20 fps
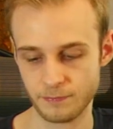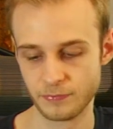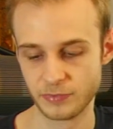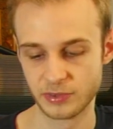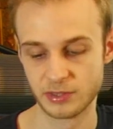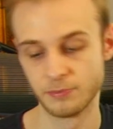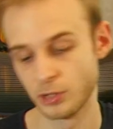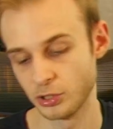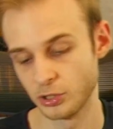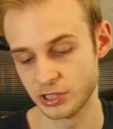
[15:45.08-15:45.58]

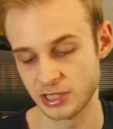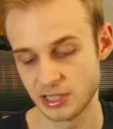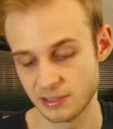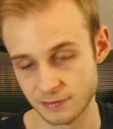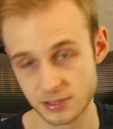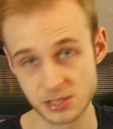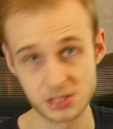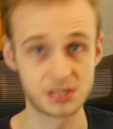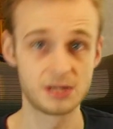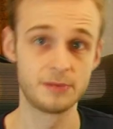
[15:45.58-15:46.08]
the body
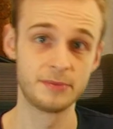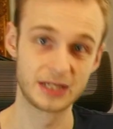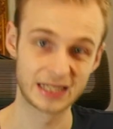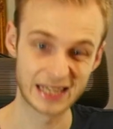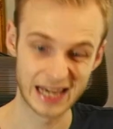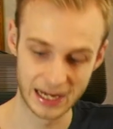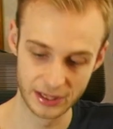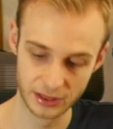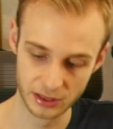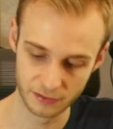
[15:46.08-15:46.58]
of the stomach
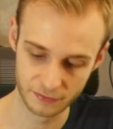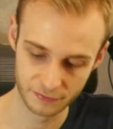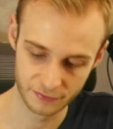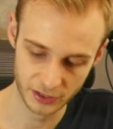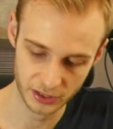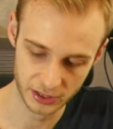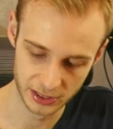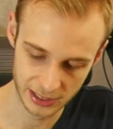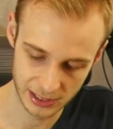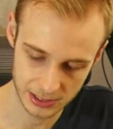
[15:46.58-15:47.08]
and the
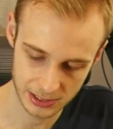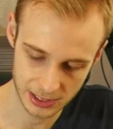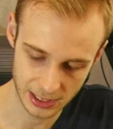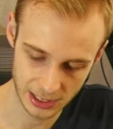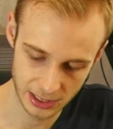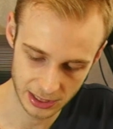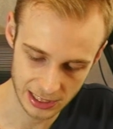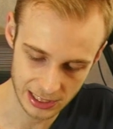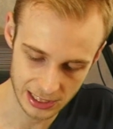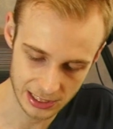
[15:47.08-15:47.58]
fundus,
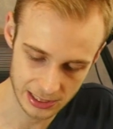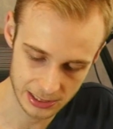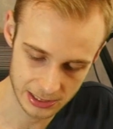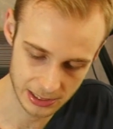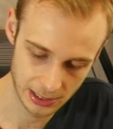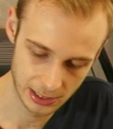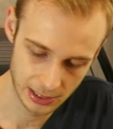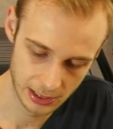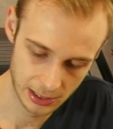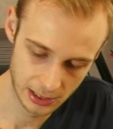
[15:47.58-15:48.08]
and
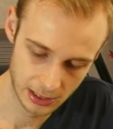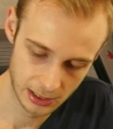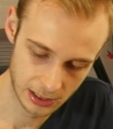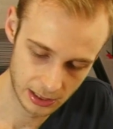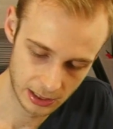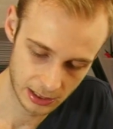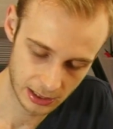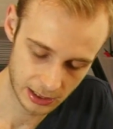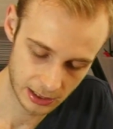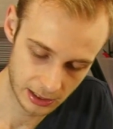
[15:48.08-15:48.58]
these
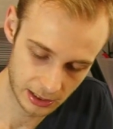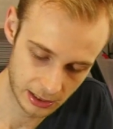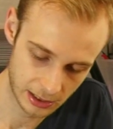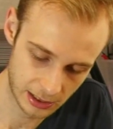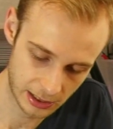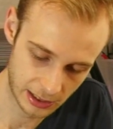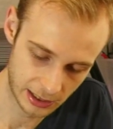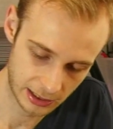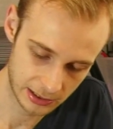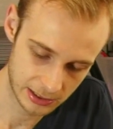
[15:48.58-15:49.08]

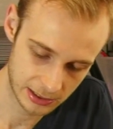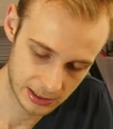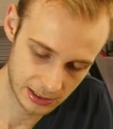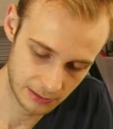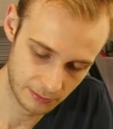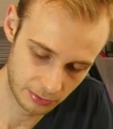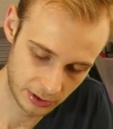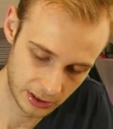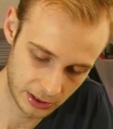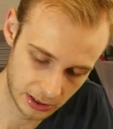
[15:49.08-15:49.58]
are
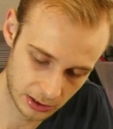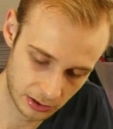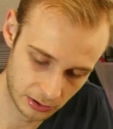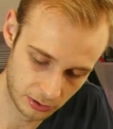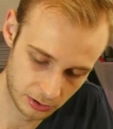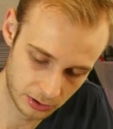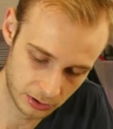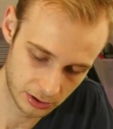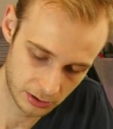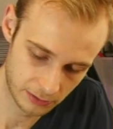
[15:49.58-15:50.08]
simply
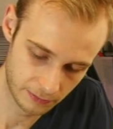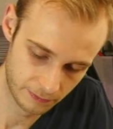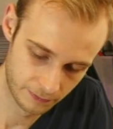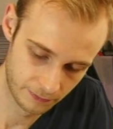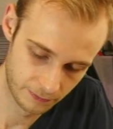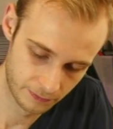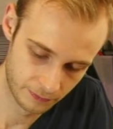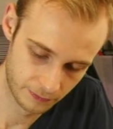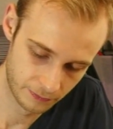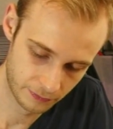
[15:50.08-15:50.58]
called
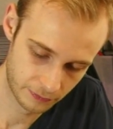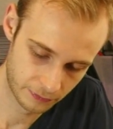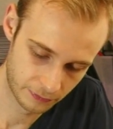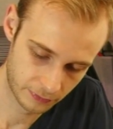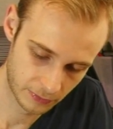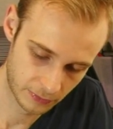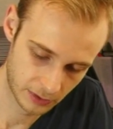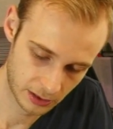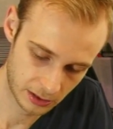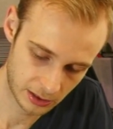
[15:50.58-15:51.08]

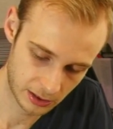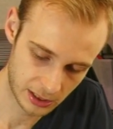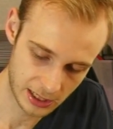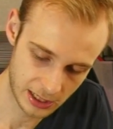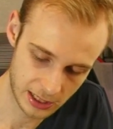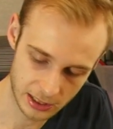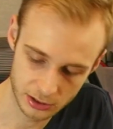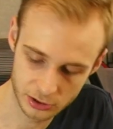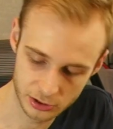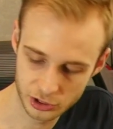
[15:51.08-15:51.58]

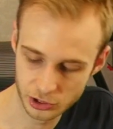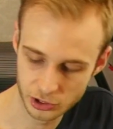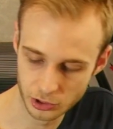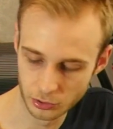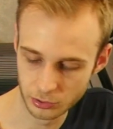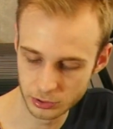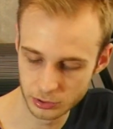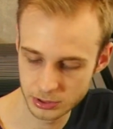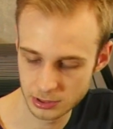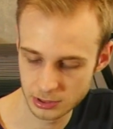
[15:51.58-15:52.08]
the
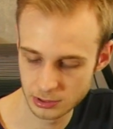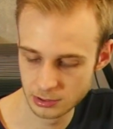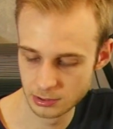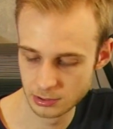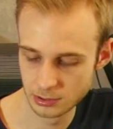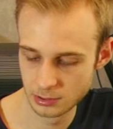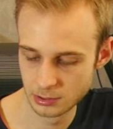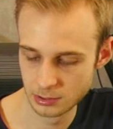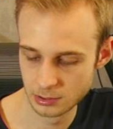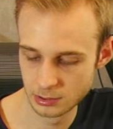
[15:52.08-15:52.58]
short
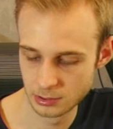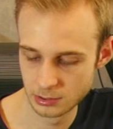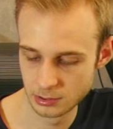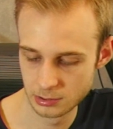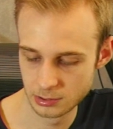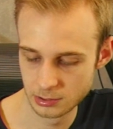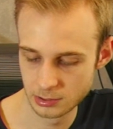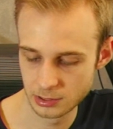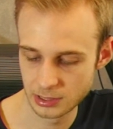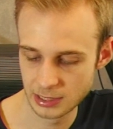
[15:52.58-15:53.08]

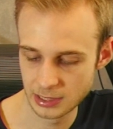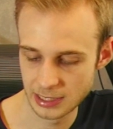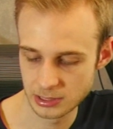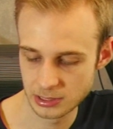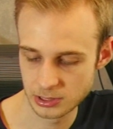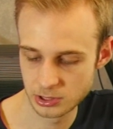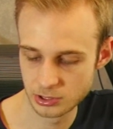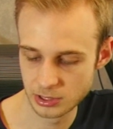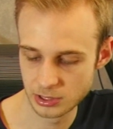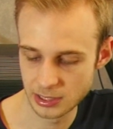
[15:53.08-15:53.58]

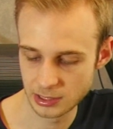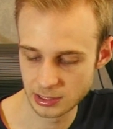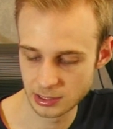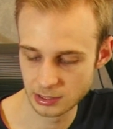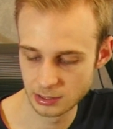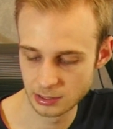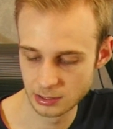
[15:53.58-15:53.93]
gastric